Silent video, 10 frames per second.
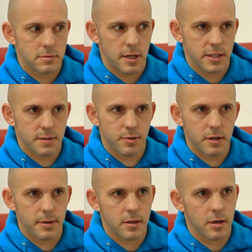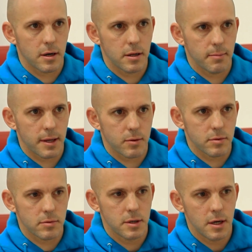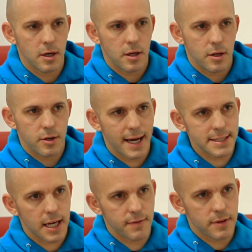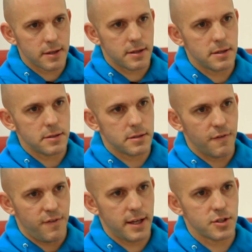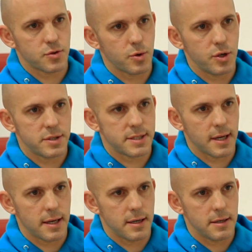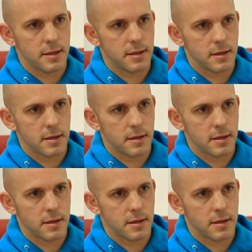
That's a pretty big call. I'm like, well, you guys have like these events where you send,